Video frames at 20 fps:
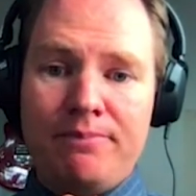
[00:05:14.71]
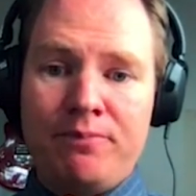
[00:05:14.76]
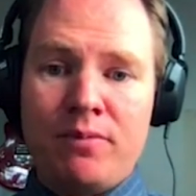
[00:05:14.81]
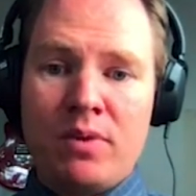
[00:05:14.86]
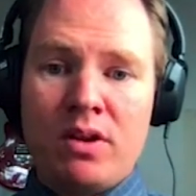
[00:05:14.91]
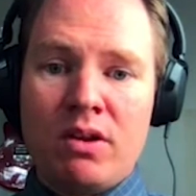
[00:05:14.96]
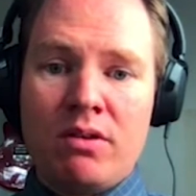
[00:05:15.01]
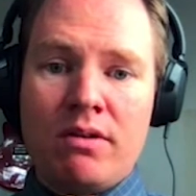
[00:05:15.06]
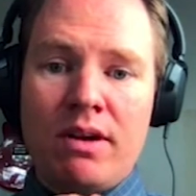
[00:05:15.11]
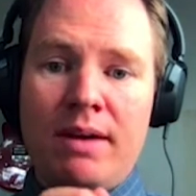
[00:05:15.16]

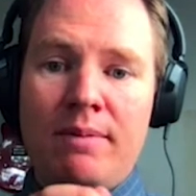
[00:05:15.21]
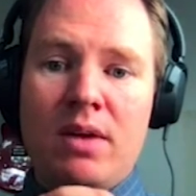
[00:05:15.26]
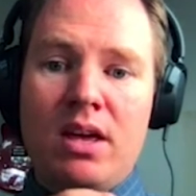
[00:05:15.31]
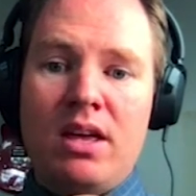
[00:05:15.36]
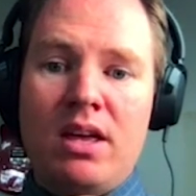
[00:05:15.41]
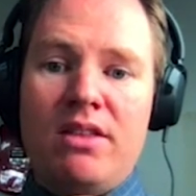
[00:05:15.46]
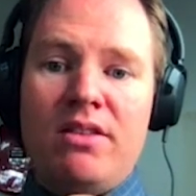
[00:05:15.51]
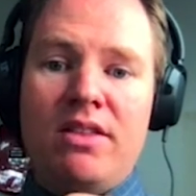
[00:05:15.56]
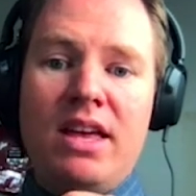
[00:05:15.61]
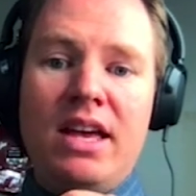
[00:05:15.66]
right?
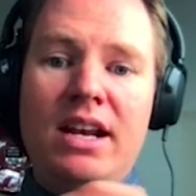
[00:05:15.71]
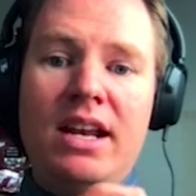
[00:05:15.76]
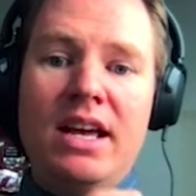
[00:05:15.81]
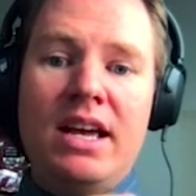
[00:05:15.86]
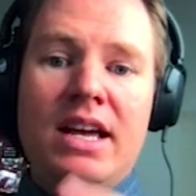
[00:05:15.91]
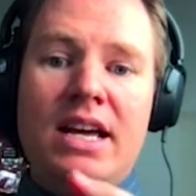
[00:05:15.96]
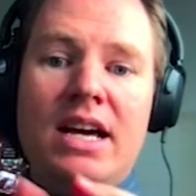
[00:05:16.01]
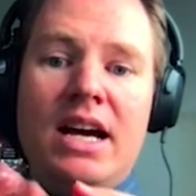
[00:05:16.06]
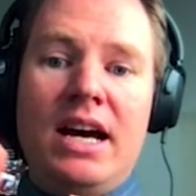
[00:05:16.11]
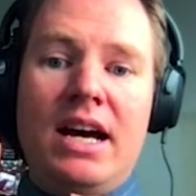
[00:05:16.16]
Then
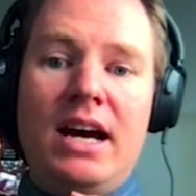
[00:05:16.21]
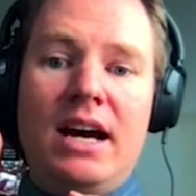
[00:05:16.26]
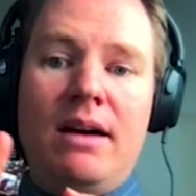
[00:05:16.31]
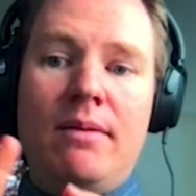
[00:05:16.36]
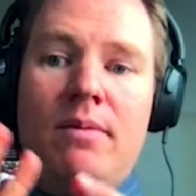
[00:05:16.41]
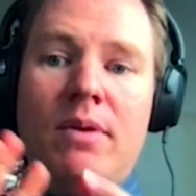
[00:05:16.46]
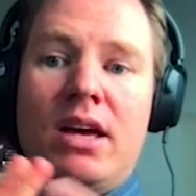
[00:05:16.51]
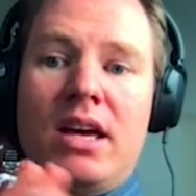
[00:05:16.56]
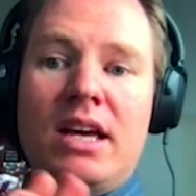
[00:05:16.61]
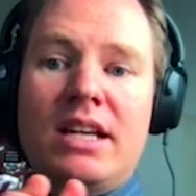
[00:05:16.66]

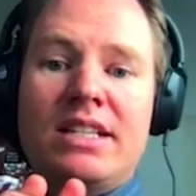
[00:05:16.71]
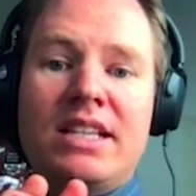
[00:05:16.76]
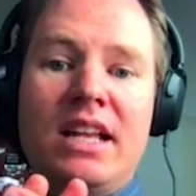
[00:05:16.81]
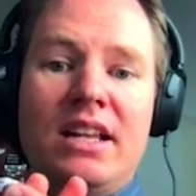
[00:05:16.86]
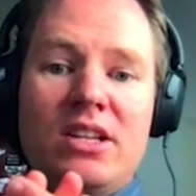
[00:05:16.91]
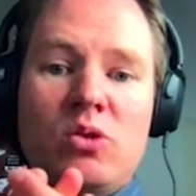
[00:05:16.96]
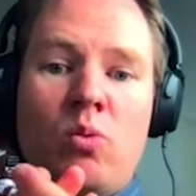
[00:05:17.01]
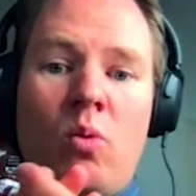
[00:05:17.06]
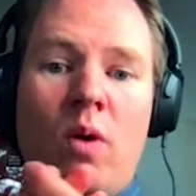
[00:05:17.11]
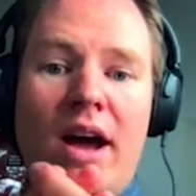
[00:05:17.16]
tell us
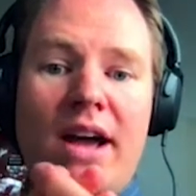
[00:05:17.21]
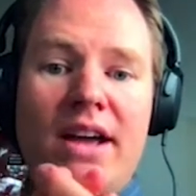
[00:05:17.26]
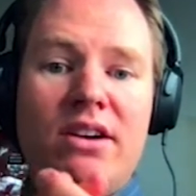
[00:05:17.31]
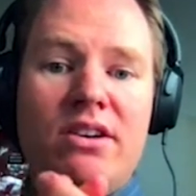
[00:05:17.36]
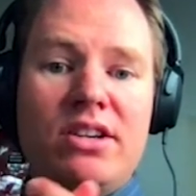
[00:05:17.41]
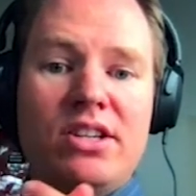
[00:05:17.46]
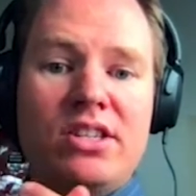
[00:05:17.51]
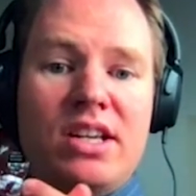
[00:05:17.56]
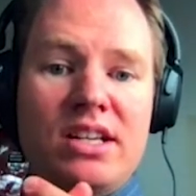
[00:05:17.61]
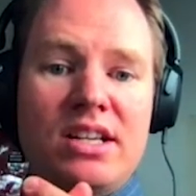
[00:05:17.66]
why you're
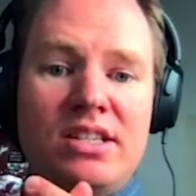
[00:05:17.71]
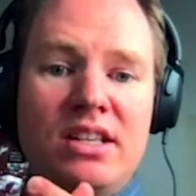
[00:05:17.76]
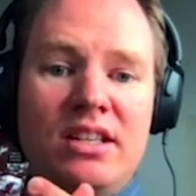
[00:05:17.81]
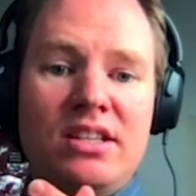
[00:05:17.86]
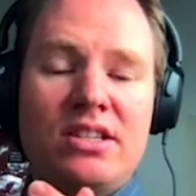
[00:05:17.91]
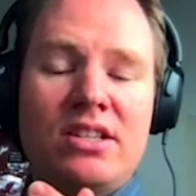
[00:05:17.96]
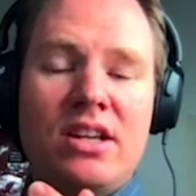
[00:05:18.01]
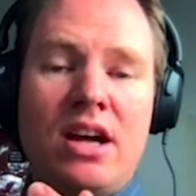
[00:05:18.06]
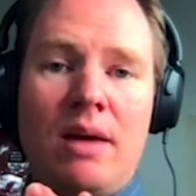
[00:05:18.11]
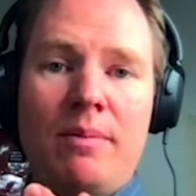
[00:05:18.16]
discussing this
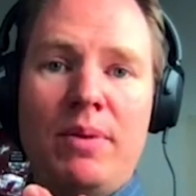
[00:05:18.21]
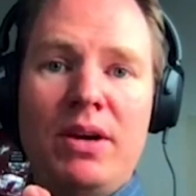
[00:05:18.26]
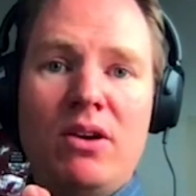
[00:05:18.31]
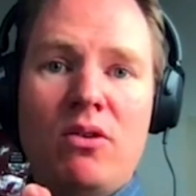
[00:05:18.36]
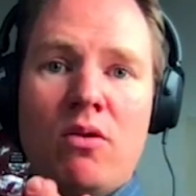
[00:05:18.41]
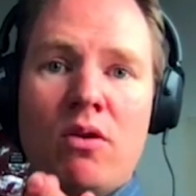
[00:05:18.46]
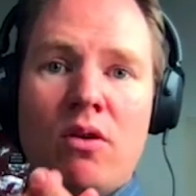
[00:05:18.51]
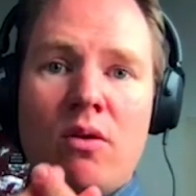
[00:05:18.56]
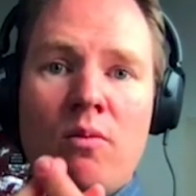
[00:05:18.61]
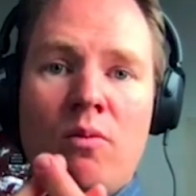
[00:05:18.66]
topic
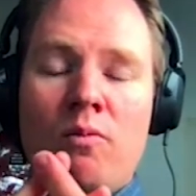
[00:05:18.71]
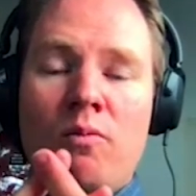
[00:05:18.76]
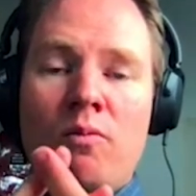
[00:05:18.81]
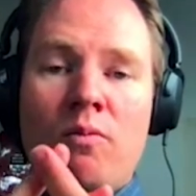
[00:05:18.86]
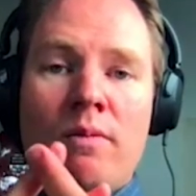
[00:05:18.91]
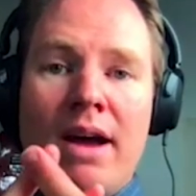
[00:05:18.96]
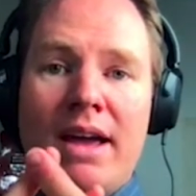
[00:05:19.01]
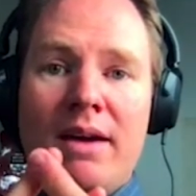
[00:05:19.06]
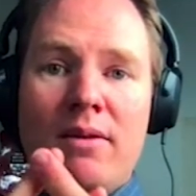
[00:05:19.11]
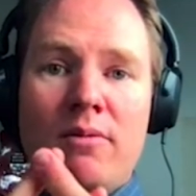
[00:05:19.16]
or
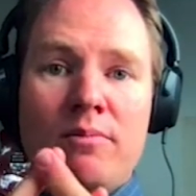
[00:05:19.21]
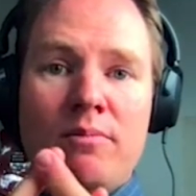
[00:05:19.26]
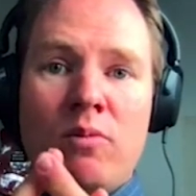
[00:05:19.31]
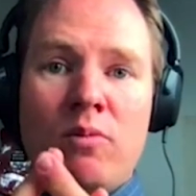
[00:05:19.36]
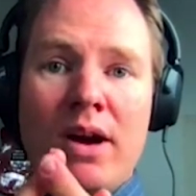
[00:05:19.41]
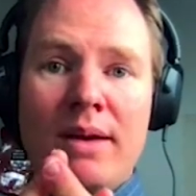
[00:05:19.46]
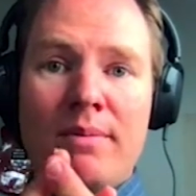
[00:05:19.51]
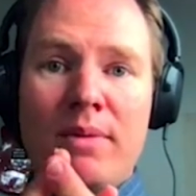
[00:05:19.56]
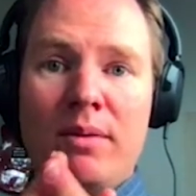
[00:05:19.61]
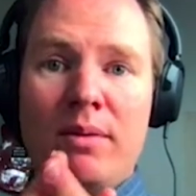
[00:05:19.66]
why
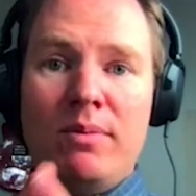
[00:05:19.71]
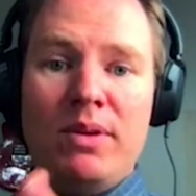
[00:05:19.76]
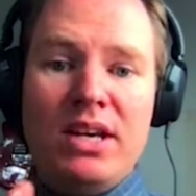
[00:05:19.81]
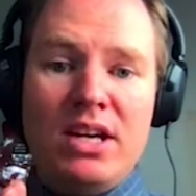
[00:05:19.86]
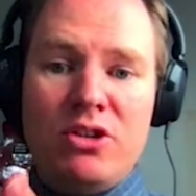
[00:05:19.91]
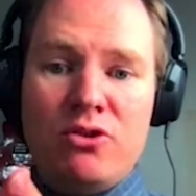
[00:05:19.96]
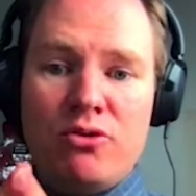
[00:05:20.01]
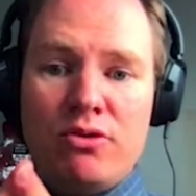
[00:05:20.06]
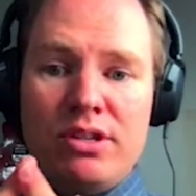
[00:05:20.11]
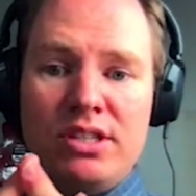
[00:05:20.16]
it might be
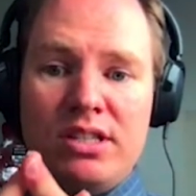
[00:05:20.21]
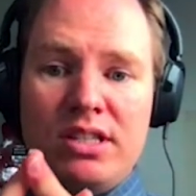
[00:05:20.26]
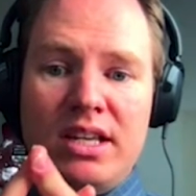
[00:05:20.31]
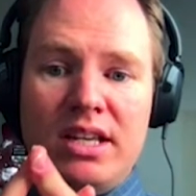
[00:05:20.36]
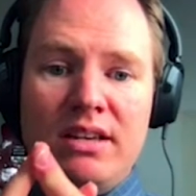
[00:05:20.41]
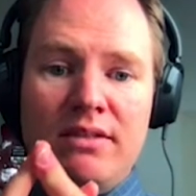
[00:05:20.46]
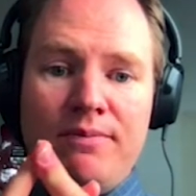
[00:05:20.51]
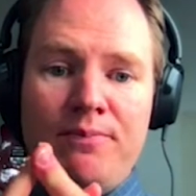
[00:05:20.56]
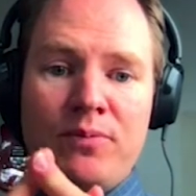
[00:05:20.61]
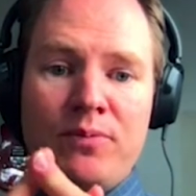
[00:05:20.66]

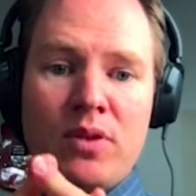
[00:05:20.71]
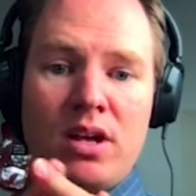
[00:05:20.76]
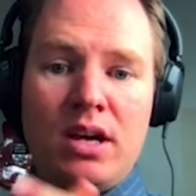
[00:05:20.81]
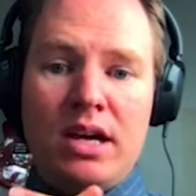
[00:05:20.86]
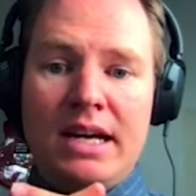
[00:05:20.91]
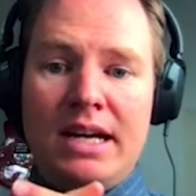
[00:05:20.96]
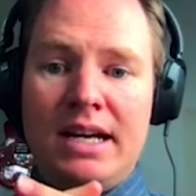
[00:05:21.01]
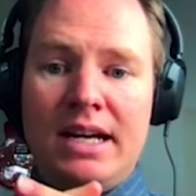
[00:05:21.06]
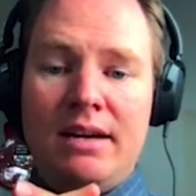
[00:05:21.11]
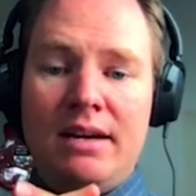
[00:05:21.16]
interesting
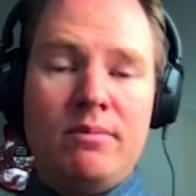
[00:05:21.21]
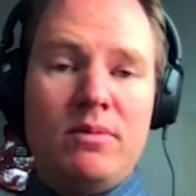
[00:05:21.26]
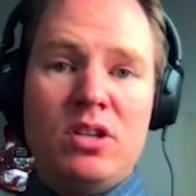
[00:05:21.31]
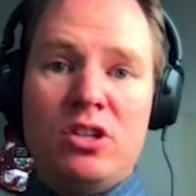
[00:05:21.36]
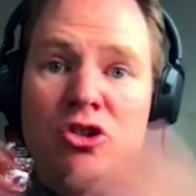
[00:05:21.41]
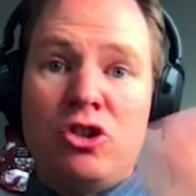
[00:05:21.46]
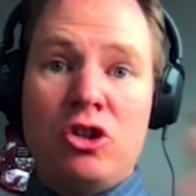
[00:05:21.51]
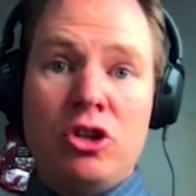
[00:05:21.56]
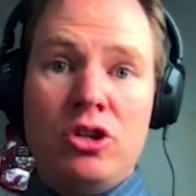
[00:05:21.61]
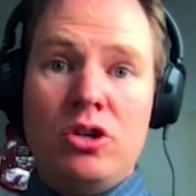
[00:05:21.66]

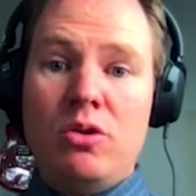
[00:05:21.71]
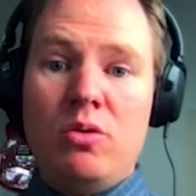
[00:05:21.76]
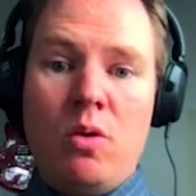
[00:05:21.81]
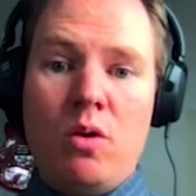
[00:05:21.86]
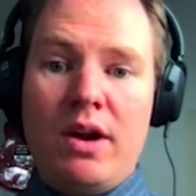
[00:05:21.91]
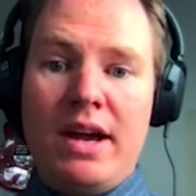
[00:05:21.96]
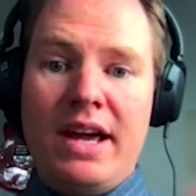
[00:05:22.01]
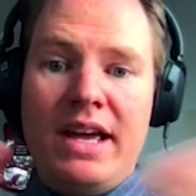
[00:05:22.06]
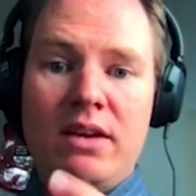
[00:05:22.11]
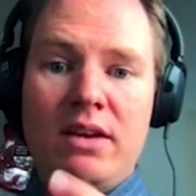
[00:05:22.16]
to you or
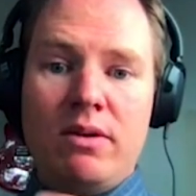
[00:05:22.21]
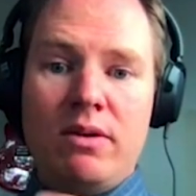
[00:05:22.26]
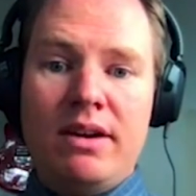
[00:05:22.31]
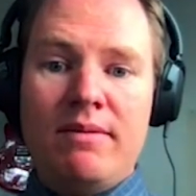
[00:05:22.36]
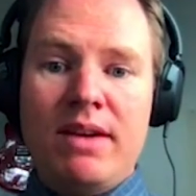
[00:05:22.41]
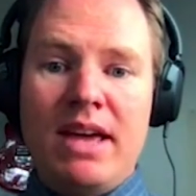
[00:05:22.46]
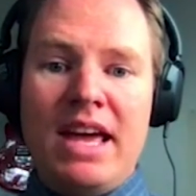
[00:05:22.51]
anyone.